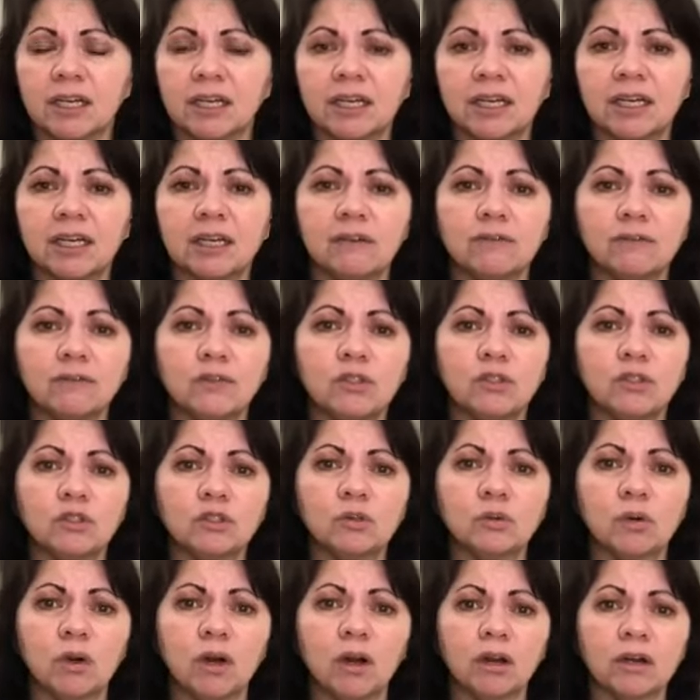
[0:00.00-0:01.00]
If
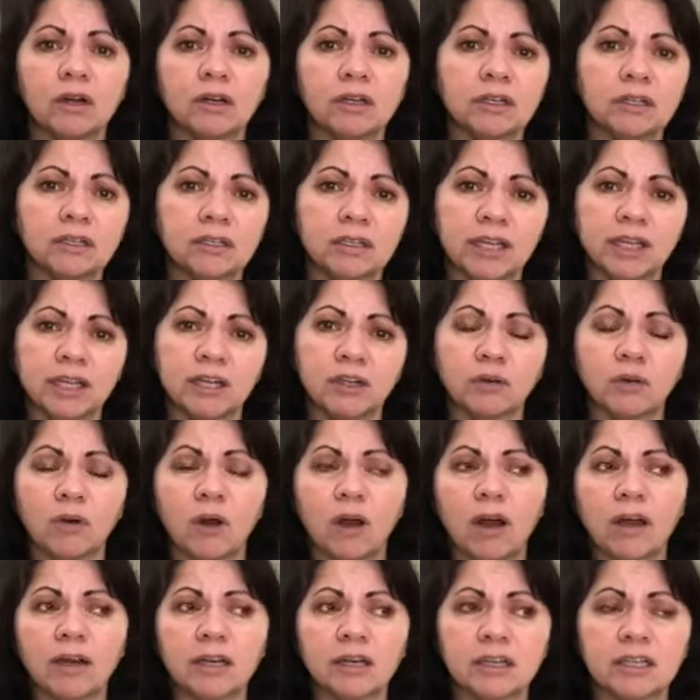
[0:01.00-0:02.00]
you are later
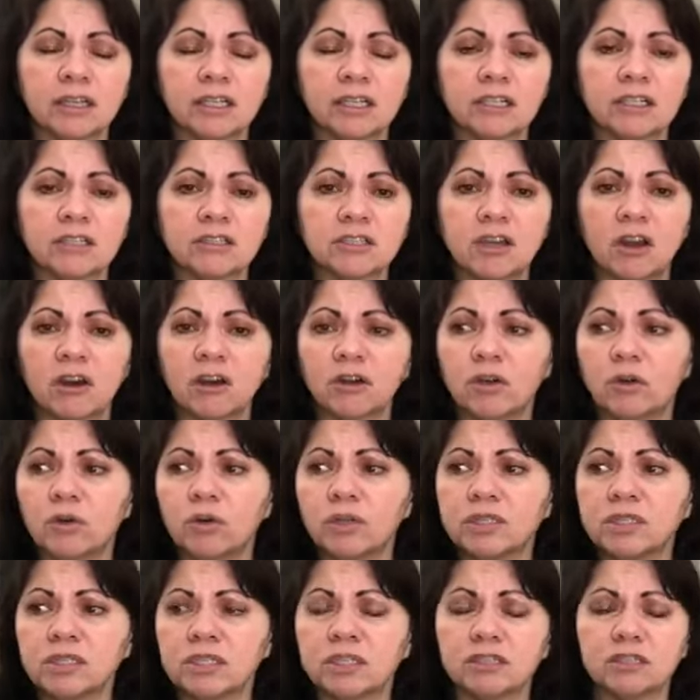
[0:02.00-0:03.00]
on in a guitar
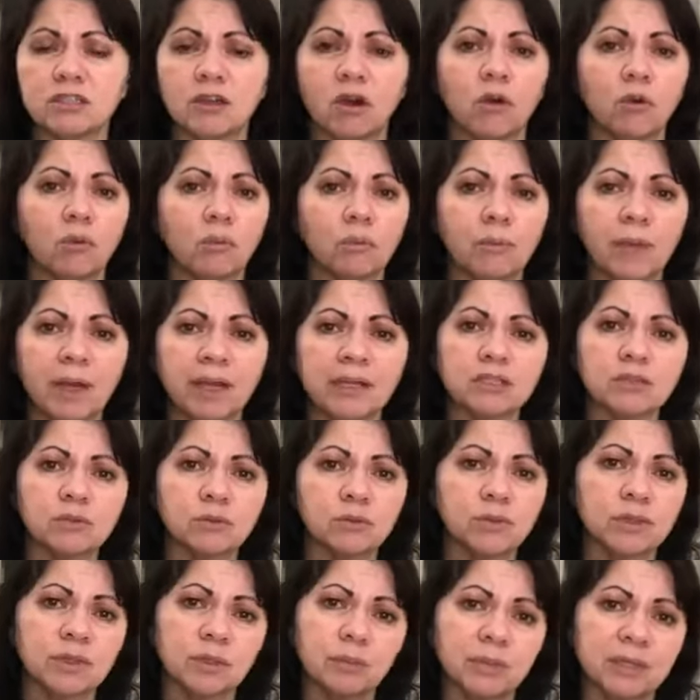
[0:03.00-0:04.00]
course, don't mess
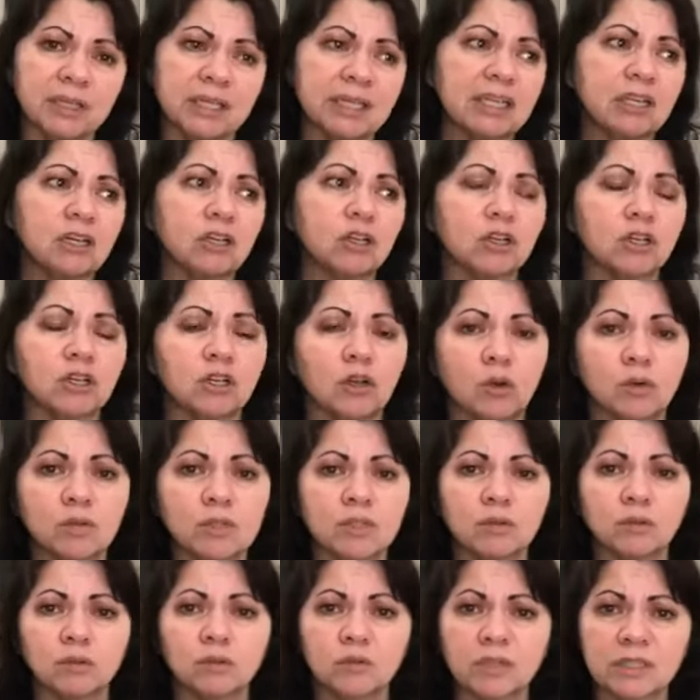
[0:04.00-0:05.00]
with the beginner, go
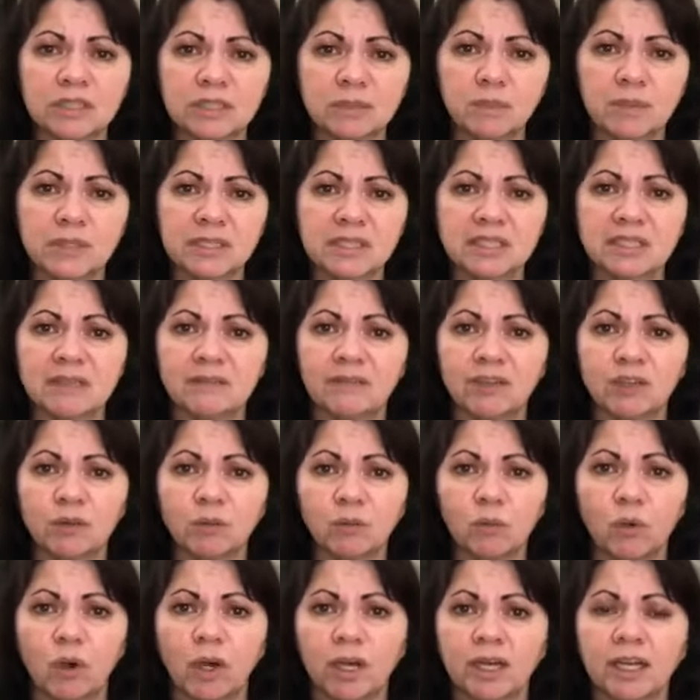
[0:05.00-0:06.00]
to the specific
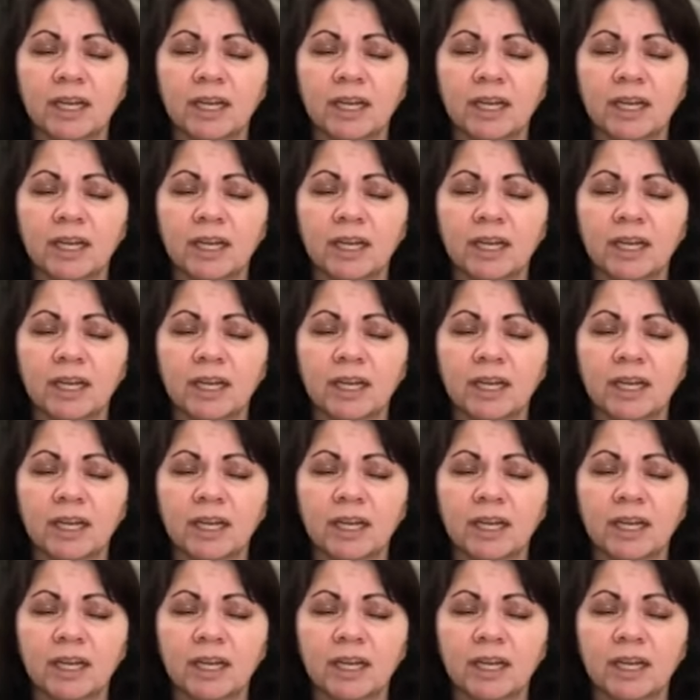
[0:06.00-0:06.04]
one.